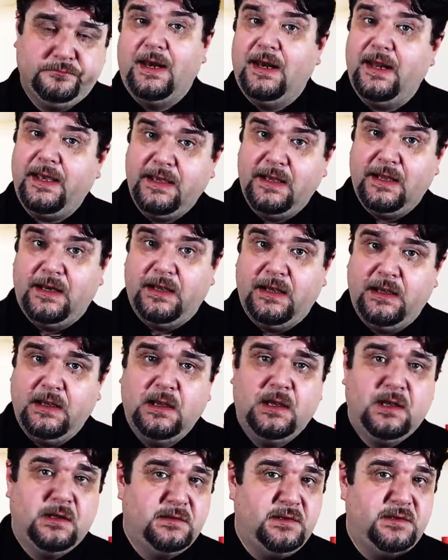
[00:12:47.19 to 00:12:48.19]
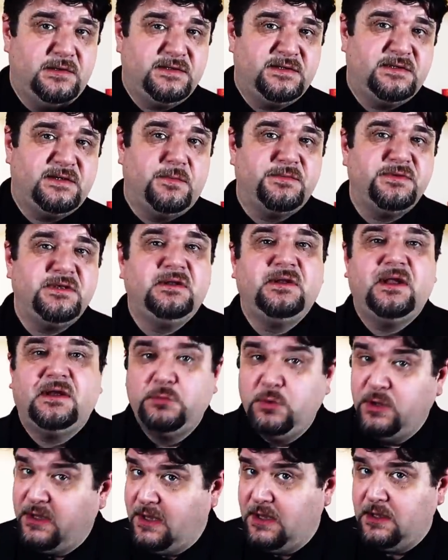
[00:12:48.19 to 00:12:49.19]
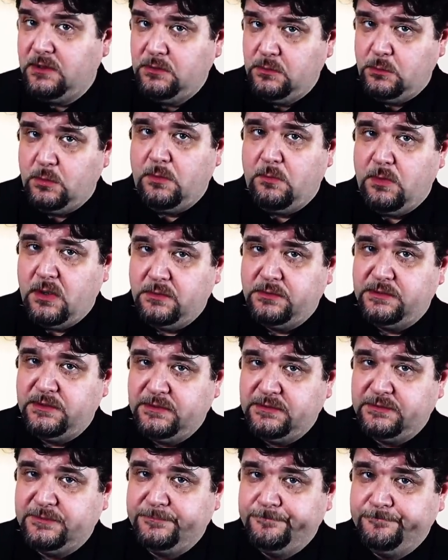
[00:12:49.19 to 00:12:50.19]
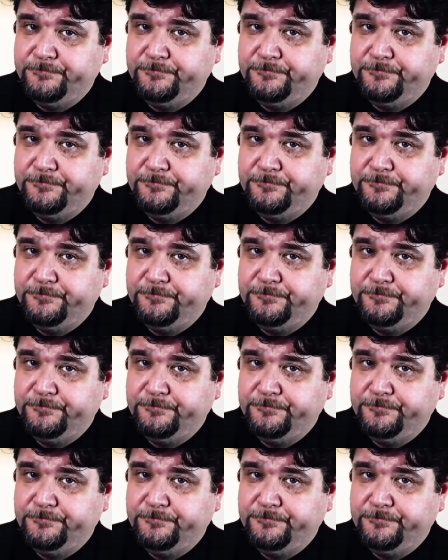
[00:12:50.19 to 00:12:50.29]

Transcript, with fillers: Luckily, there is something that we can do about it.